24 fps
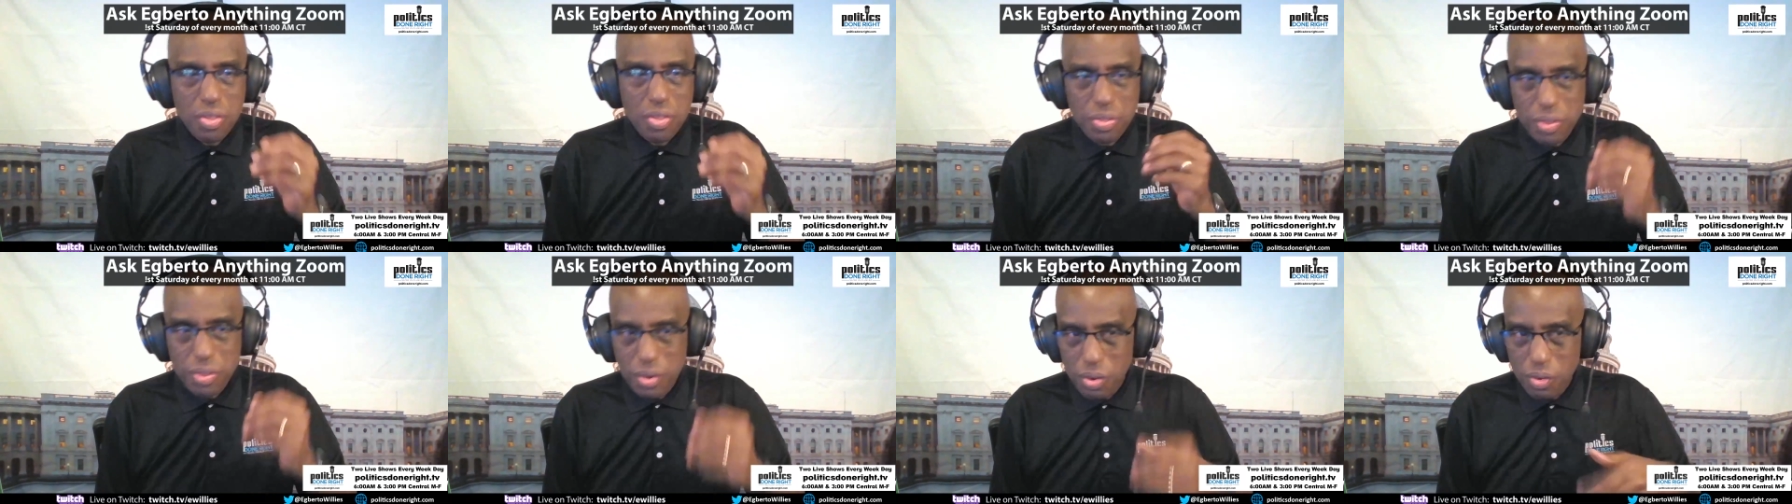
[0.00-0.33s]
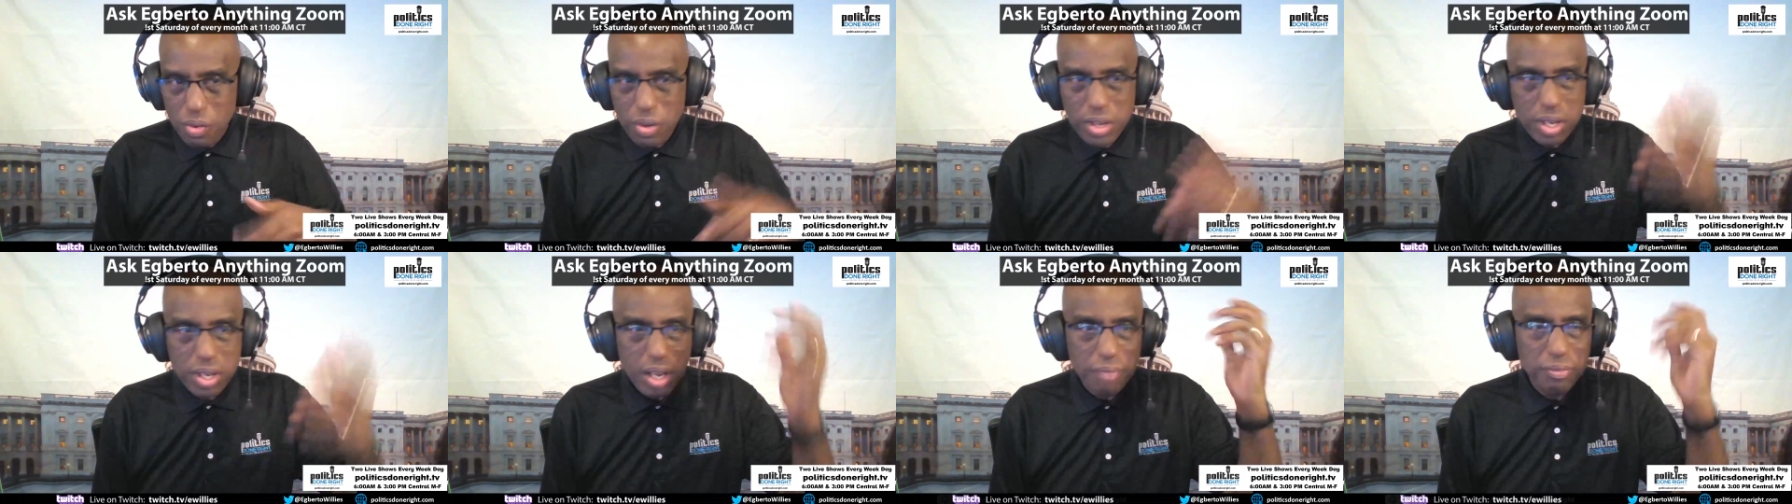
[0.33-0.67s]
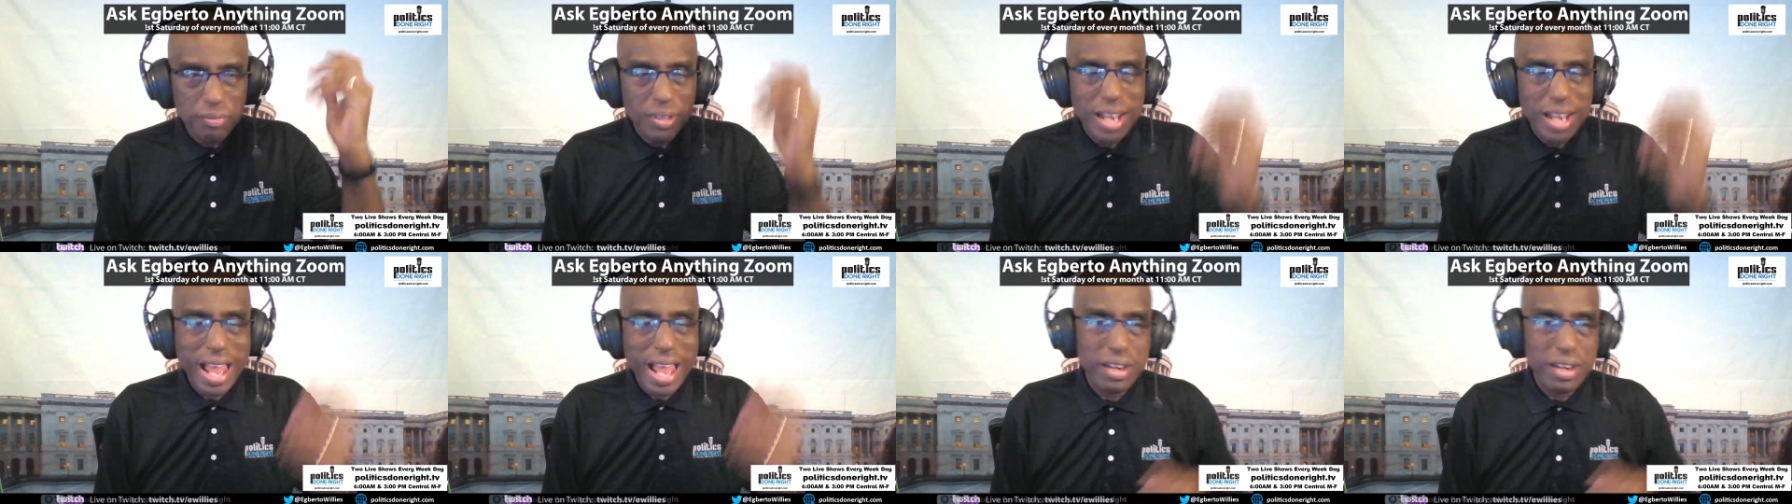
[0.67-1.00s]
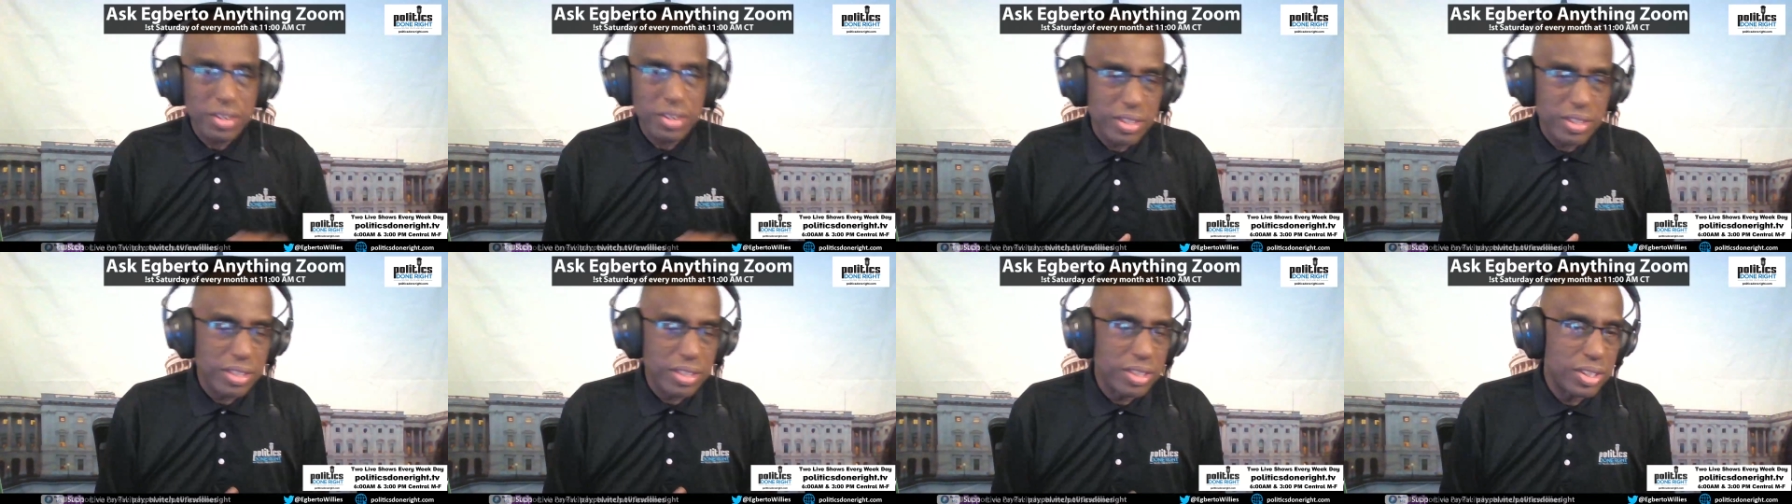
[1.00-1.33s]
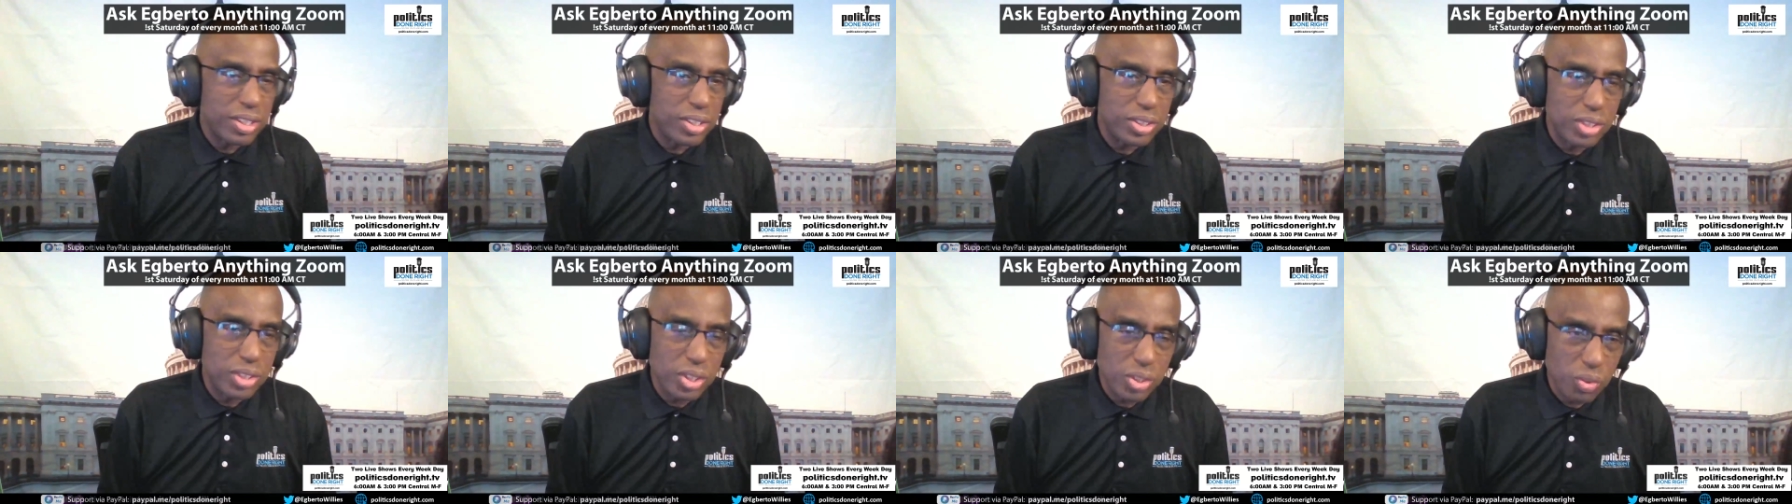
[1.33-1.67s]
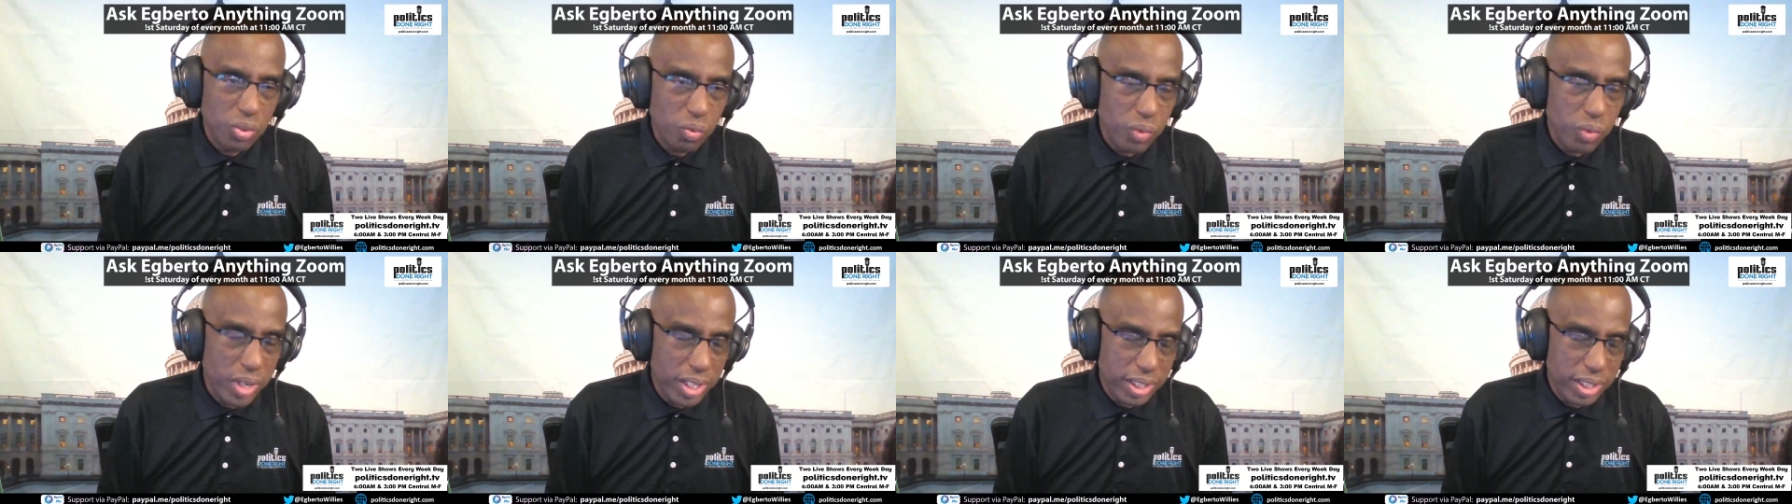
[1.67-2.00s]
throwing up ladder to the
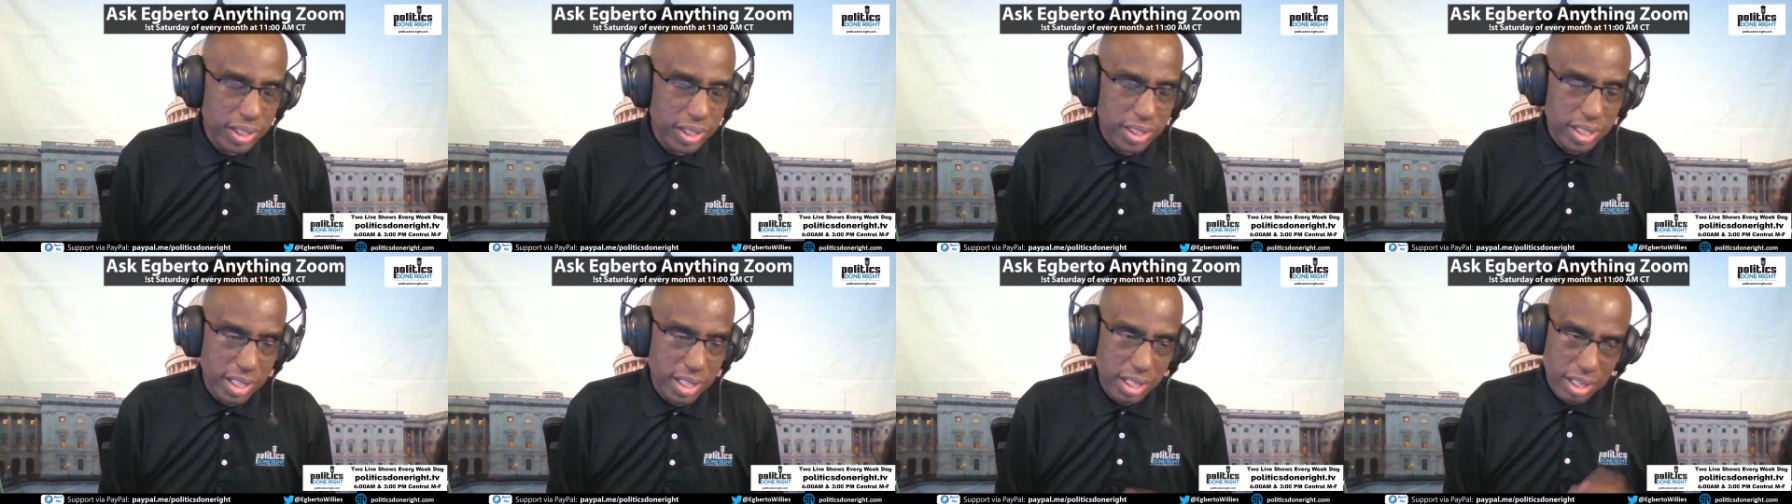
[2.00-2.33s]
wealthy